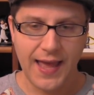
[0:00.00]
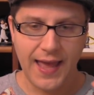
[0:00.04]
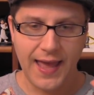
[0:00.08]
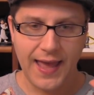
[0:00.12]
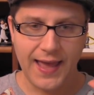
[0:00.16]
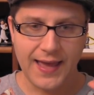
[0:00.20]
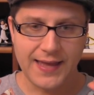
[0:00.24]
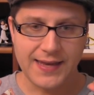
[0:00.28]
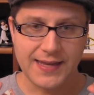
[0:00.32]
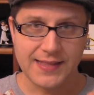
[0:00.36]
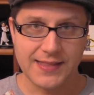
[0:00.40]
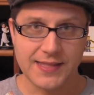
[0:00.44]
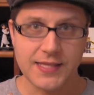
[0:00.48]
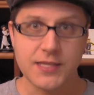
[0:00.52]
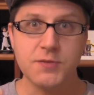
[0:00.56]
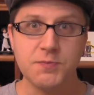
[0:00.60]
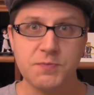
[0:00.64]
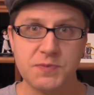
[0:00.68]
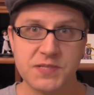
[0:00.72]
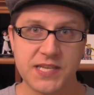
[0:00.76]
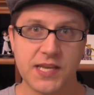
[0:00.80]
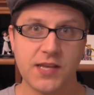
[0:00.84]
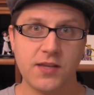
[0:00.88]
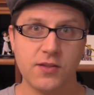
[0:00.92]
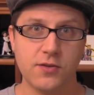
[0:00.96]
And in this
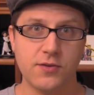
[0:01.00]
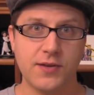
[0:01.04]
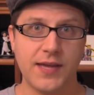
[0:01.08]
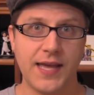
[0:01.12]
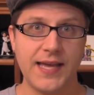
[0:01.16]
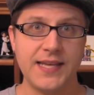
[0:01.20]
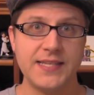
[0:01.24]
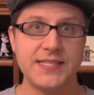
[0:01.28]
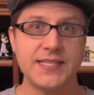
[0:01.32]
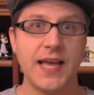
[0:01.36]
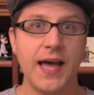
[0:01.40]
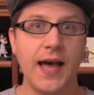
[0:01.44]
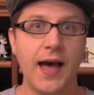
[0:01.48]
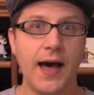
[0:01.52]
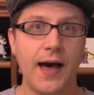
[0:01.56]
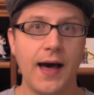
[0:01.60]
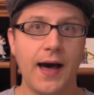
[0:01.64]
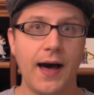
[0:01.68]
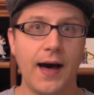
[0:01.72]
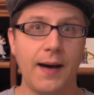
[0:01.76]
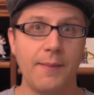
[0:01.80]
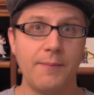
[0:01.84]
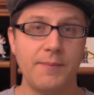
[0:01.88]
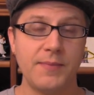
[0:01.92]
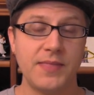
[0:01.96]
particular case,
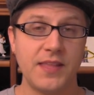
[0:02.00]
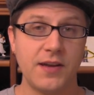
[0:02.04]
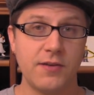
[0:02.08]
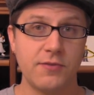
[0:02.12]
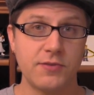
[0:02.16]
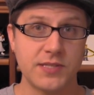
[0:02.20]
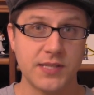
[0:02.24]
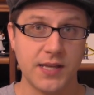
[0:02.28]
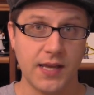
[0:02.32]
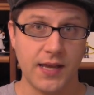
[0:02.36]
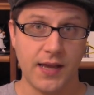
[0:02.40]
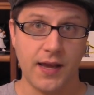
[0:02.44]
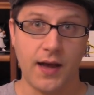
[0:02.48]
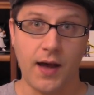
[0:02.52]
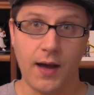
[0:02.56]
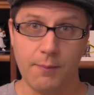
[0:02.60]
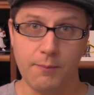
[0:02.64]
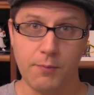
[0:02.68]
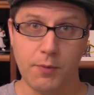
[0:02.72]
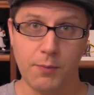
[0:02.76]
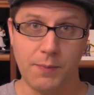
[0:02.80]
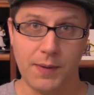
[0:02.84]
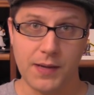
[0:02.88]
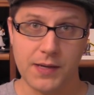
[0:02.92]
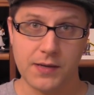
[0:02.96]
there is a
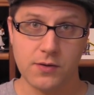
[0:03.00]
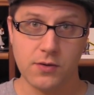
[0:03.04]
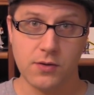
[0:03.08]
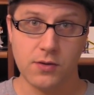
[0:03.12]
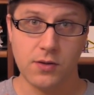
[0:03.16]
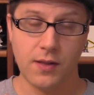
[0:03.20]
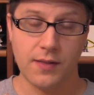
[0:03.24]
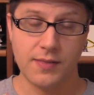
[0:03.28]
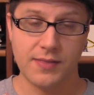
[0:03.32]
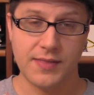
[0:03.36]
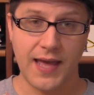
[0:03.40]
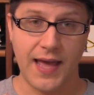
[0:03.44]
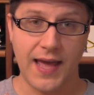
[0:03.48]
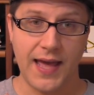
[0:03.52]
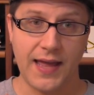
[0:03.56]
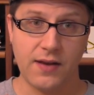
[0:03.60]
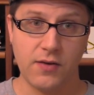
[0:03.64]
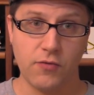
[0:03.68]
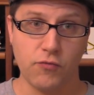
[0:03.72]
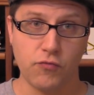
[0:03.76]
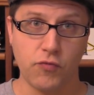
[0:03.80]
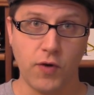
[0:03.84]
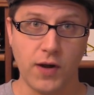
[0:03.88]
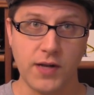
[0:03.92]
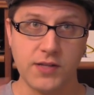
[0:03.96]
Humble Bundle
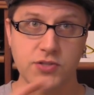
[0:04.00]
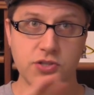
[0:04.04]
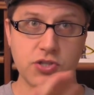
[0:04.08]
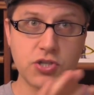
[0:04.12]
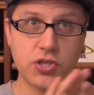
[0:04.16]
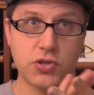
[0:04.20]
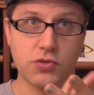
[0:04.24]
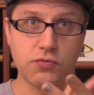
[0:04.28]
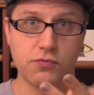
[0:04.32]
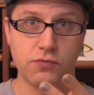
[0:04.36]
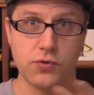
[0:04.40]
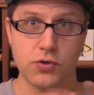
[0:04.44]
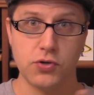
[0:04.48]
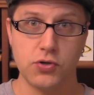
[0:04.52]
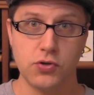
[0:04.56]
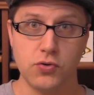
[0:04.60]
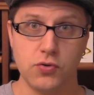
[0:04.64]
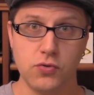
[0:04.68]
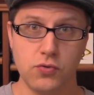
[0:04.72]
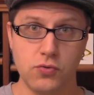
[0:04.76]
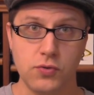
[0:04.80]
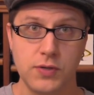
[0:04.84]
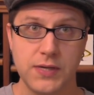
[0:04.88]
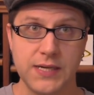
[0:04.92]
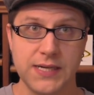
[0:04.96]
that runs
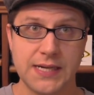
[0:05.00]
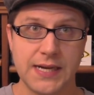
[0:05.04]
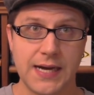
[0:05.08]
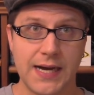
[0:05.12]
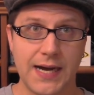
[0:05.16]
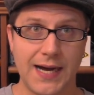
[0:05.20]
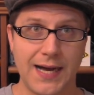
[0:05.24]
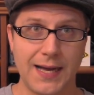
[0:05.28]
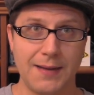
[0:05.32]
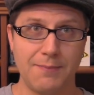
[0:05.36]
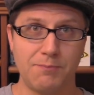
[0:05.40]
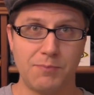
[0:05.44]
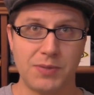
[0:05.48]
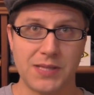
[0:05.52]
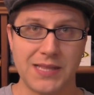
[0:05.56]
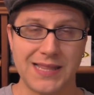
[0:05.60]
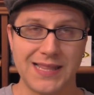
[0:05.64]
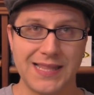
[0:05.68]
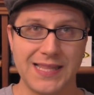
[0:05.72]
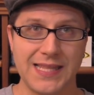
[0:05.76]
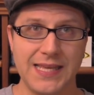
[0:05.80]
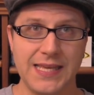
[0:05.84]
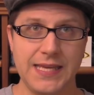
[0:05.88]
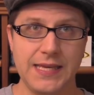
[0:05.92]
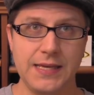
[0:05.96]
through, I
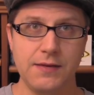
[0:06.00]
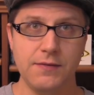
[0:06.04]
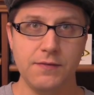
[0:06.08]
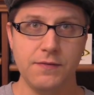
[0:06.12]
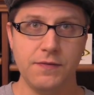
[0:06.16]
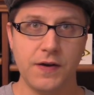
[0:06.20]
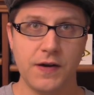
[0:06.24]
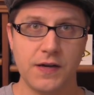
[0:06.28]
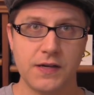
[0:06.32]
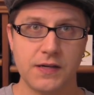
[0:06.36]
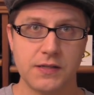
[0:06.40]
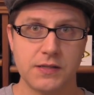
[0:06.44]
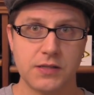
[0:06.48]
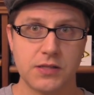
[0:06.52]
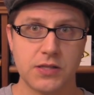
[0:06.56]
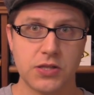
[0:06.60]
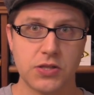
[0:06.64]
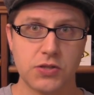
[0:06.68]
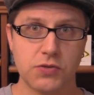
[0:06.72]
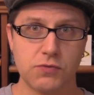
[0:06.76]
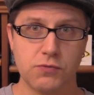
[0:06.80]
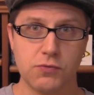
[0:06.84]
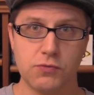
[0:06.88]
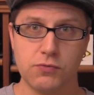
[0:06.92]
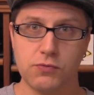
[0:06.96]
believe,
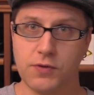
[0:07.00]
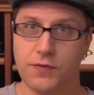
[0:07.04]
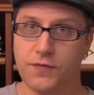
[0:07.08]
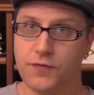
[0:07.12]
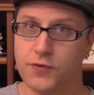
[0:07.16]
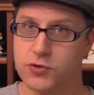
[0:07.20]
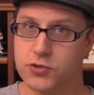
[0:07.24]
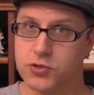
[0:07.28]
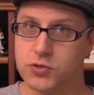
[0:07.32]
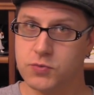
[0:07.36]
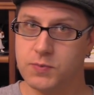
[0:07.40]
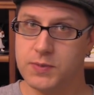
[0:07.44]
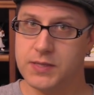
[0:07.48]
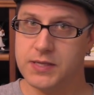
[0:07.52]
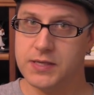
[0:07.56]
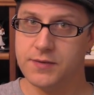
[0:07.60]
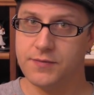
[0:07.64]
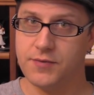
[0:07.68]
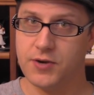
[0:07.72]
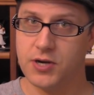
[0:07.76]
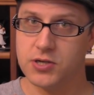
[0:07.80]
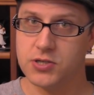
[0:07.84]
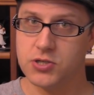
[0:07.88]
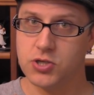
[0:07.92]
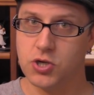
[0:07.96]
through the first week
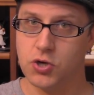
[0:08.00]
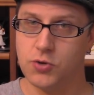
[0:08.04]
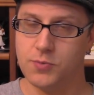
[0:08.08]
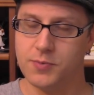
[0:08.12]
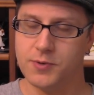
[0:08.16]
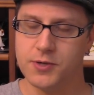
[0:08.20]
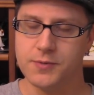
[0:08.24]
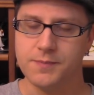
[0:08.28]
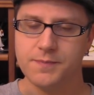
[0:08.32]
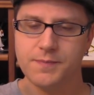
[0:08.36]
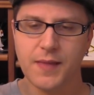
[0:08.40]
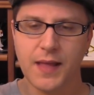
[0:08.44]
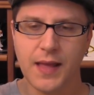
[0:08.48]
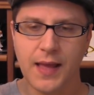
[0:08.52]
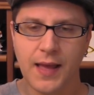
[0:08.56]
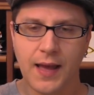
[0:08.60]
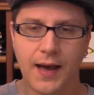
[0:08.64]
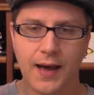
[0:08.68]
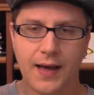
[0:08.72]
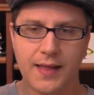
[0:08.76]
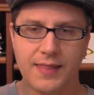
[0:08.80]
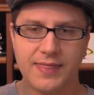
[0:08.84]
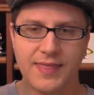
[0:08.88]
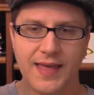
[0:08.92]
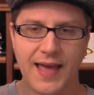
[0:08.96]
of October
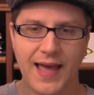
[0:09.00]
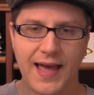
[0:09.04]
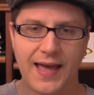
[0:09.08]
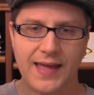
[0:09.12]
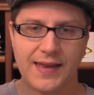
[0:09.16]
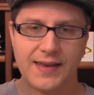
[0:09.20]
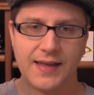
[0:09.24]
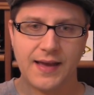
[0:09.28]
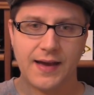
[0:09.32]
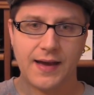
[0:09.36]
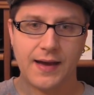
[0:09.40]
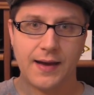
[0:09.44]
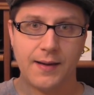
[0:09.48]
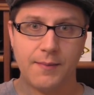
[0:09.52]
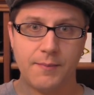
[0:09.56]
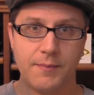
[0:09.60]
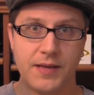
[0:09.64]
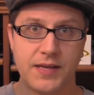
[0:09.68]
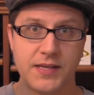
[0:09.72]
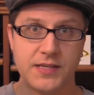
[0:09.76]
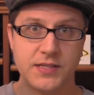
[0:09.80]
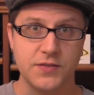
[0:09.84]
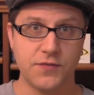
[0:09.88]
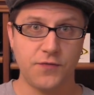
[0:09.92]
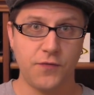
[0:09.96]
that
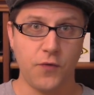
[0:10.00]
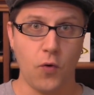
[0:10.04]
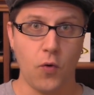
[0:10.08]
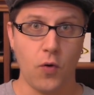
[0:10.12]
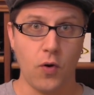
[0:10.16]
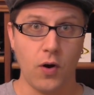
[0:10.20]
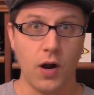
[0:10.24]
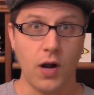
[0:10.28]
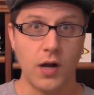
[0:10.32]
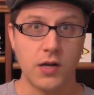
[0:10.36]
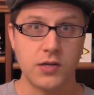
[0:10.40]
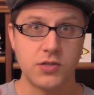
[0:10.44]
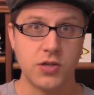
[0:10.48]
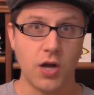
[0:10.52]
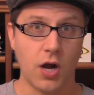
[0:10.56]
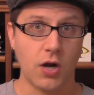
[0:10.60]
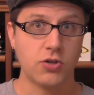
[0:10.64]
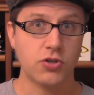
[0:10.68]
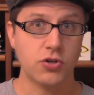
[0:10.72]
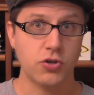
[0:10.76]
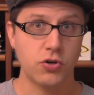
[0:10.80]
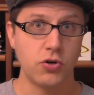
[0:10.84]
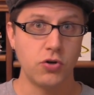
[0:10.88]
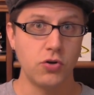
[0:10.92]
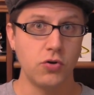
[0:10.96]
is for
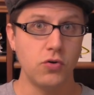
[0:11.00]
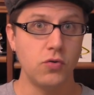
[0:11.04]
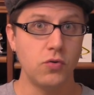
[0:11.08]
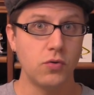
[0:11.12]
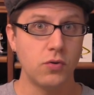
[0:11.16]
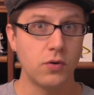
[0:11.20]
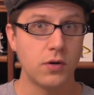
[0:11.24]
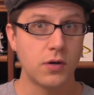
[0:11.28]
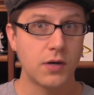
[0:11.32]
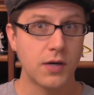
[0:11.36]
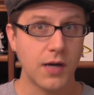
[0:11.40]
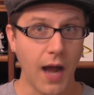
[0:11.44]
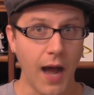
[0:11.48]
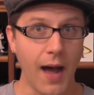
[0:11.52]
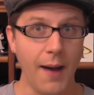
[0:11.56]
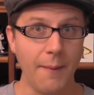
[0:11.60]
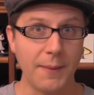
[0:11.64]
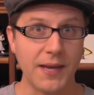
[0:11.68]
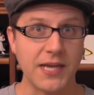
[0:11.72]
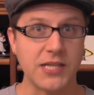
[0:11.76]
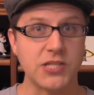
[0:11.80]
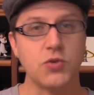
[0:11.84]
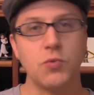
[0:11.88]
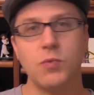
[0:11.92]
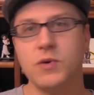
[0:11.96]
Doctor Who
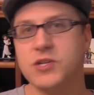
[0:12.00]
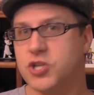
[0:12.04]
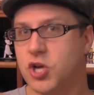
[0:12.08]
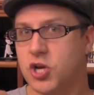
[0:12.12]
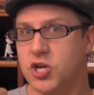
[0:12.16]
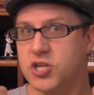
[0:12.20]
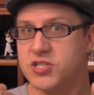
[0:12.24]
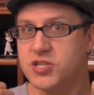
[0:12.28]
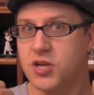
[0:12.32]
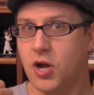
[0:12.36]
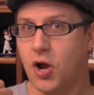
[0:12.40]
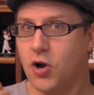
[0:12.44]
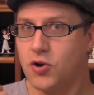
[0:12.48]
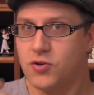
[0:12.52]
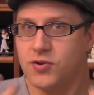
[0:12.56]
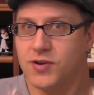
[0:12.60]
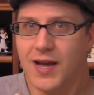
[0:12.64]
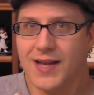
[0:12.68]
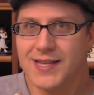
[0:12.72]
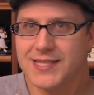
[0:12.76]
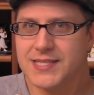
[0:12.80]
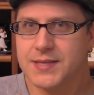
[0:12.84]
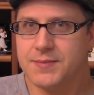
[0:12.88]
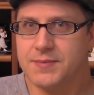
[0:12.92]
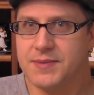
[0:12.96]
comics, which are
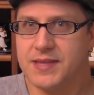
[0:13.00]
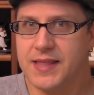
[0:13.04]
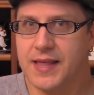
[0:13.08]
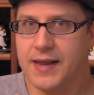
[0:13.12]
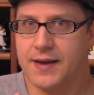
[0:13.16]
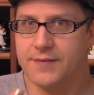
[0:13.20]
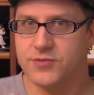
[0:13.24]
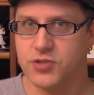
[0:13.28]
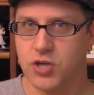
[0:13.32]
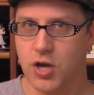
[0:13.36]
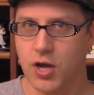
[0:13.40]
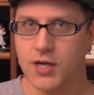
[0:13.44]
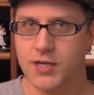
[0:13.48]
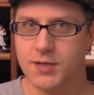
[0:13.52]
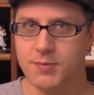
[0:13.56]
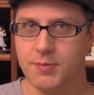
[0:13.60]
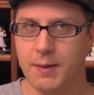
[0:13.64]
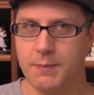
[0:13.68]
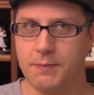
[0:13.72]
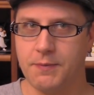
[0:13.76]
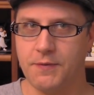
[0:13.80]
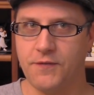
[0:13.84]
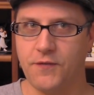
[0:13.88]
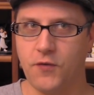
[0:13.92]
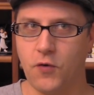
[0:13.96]
not something that I've talked
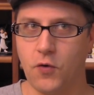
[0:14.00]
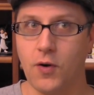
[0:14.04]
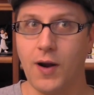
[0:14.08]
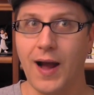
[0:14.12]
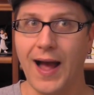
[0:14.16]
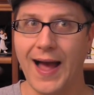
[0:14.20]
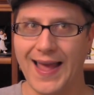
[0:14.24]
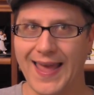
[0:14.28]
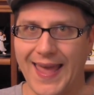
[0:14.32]
about before.